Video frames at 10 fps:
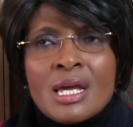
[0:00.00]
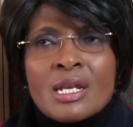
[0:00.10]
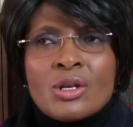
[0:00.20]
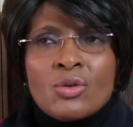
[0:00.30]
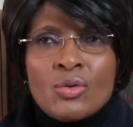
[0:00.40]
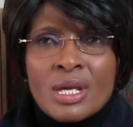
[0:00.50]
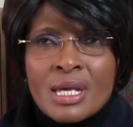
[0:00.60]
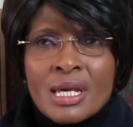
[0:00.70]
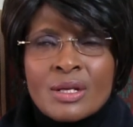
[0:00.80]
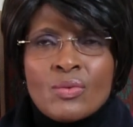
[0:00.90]

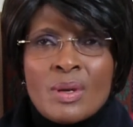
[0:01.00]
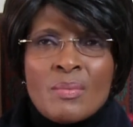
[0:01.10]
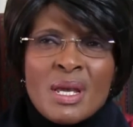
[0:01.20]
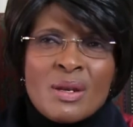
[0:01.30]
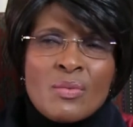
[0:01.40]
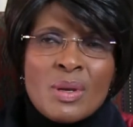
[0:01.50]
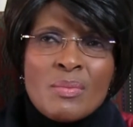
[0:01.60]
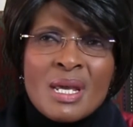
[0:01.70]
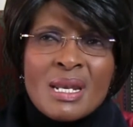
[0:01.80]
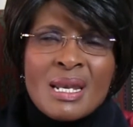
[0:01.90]
looking at women,
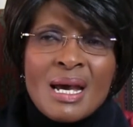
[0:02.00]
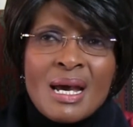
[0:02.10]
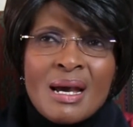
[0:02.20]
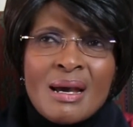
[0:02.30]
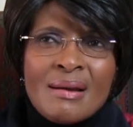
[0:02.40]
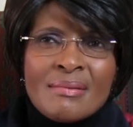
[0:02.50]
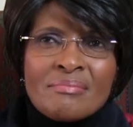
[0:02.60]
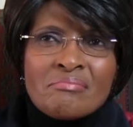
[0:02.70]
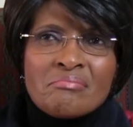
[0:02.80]
women are,